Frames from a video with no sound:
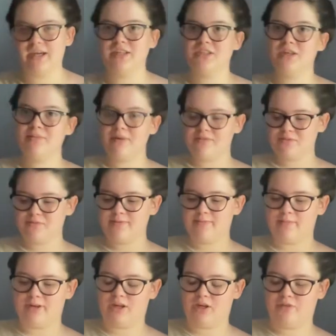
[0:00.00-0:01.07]
I scraped off some of it,
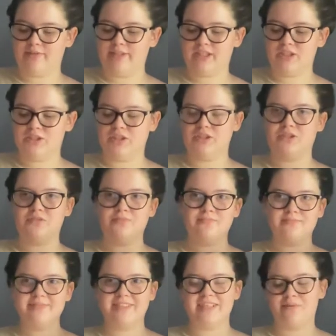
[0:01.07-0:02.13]
but not all of it. That's just
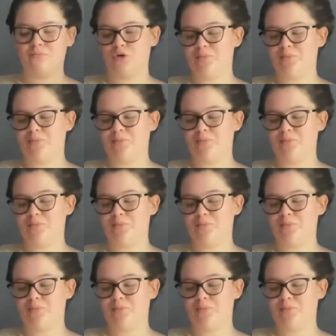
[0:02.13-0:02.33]
set more.